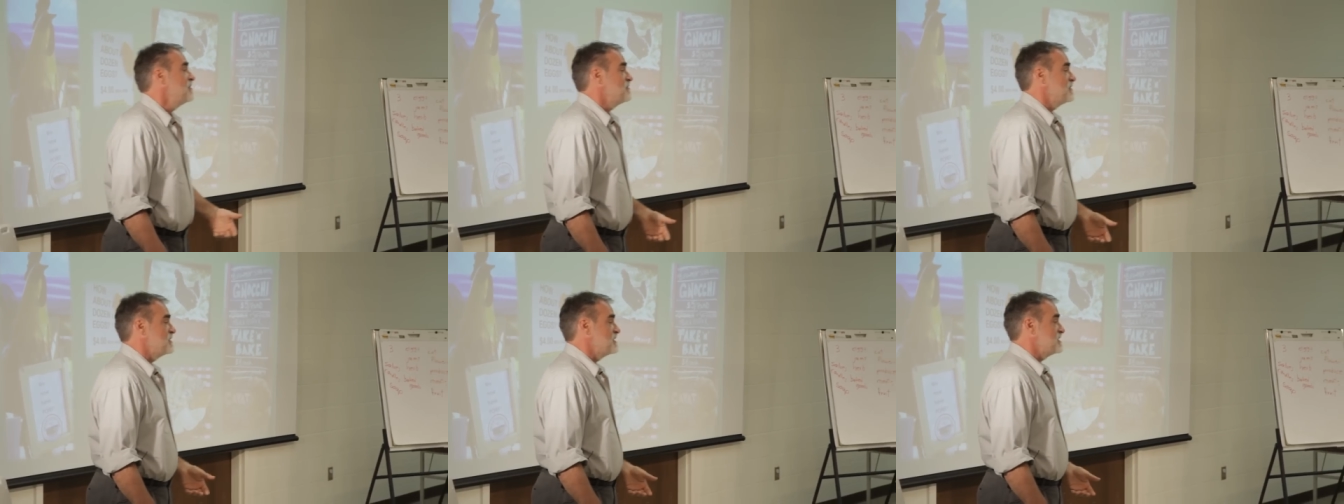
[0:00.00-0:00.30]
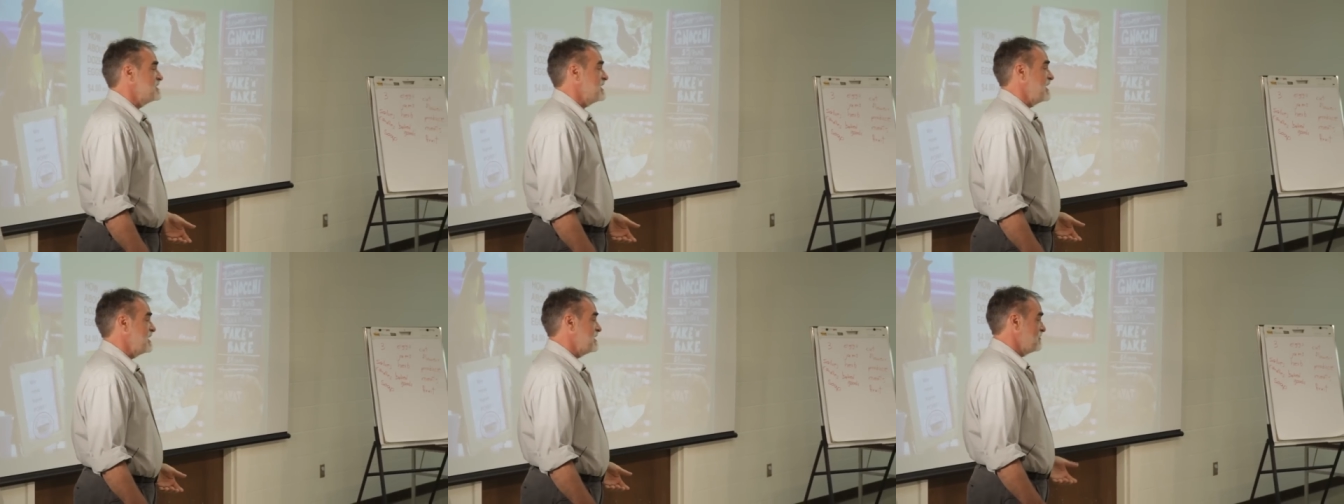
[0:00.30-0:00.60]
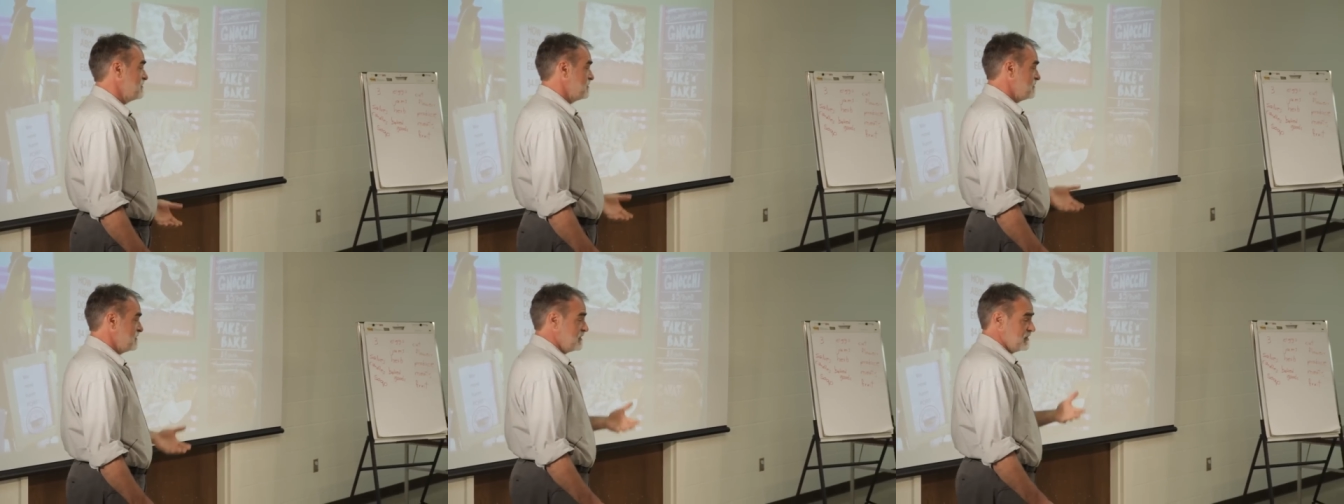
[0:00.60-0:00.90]
for the sake
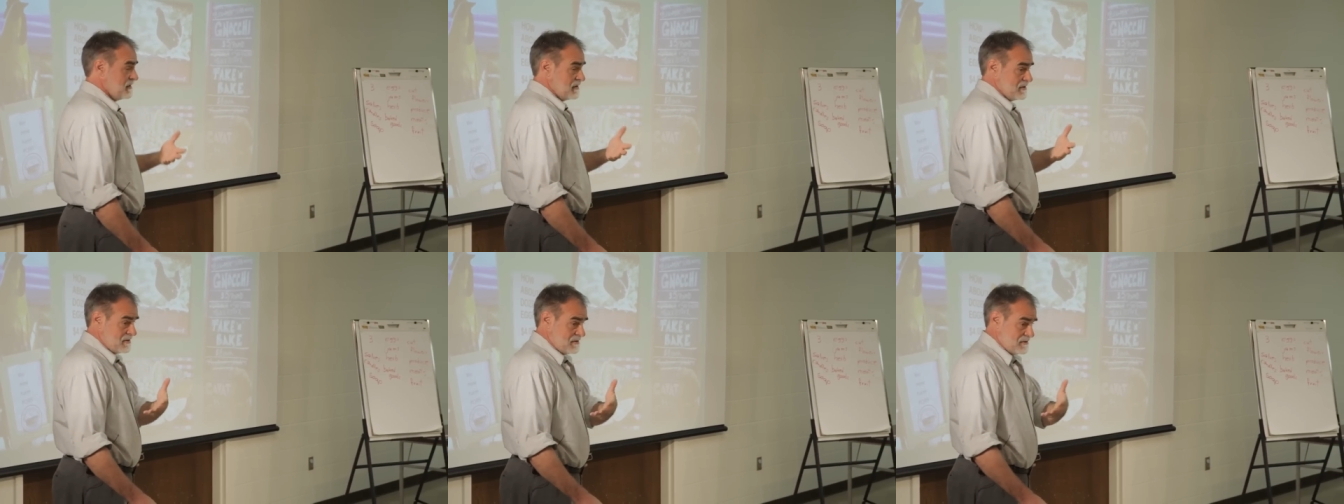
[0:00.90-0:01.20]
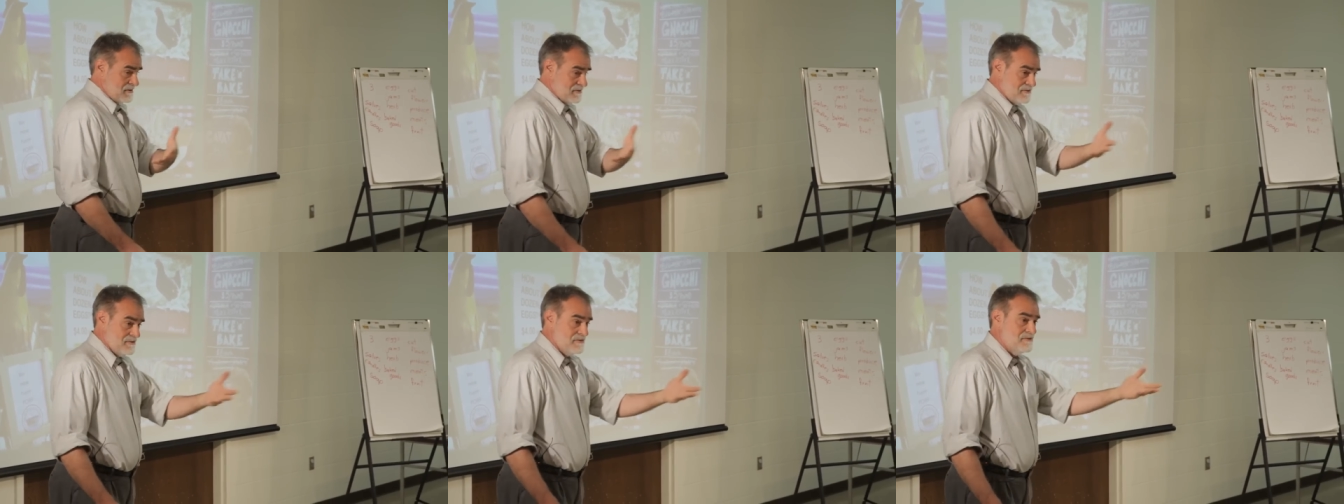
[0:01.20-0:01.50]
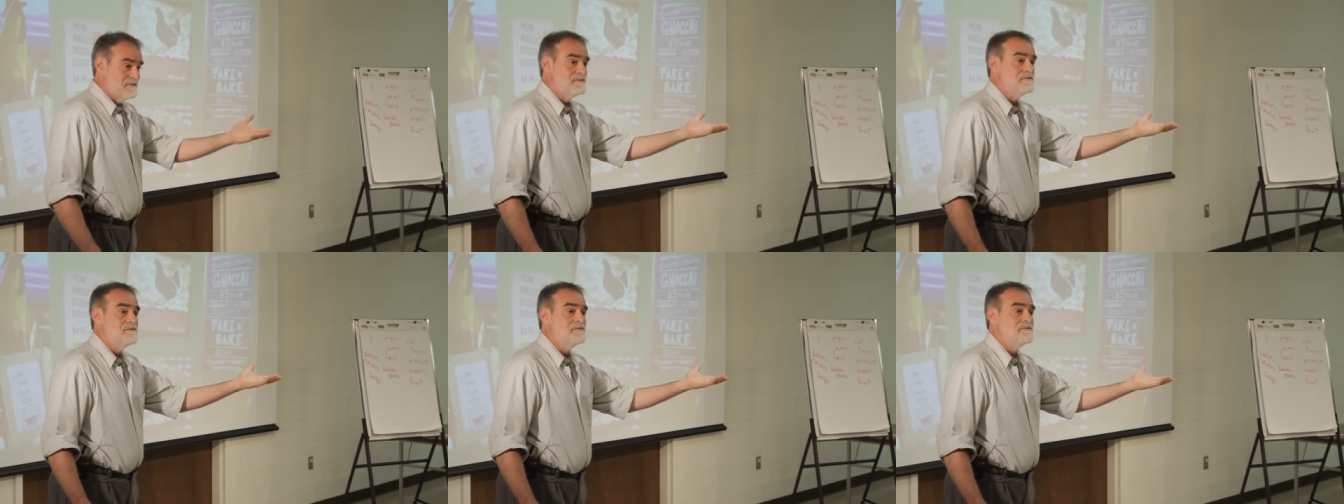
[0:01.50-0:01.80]
of
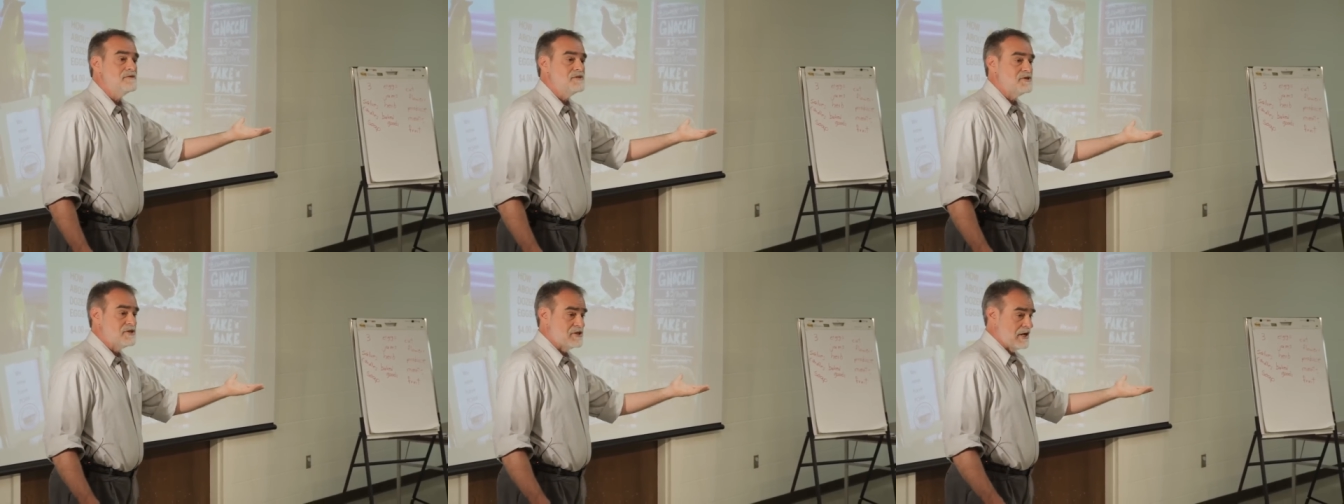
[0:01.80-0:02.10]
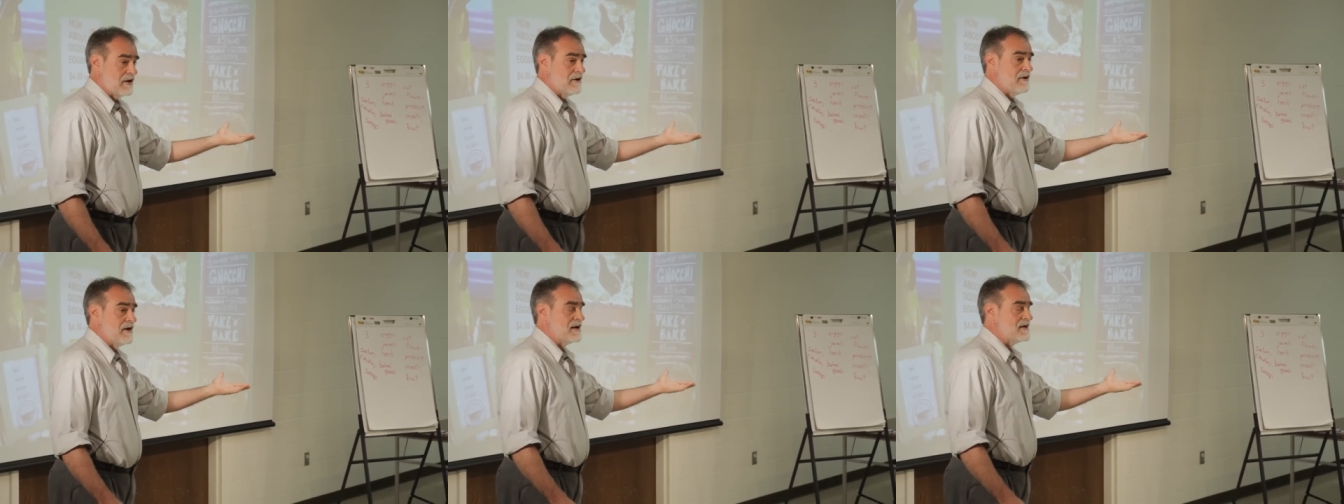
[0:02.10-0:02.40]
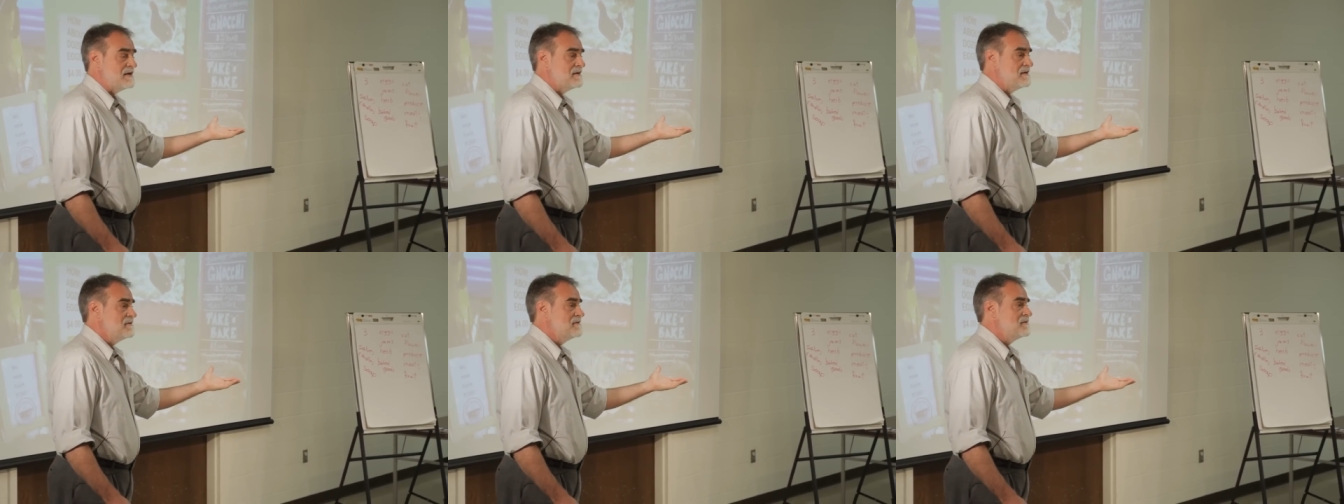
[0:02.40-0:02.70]

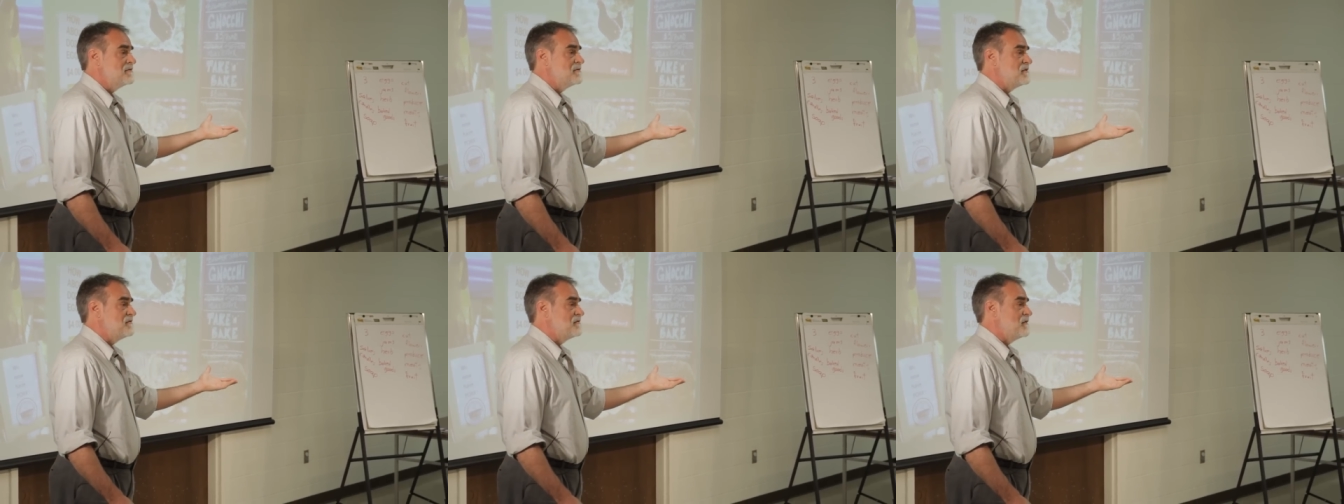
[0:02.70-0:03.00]
sharing with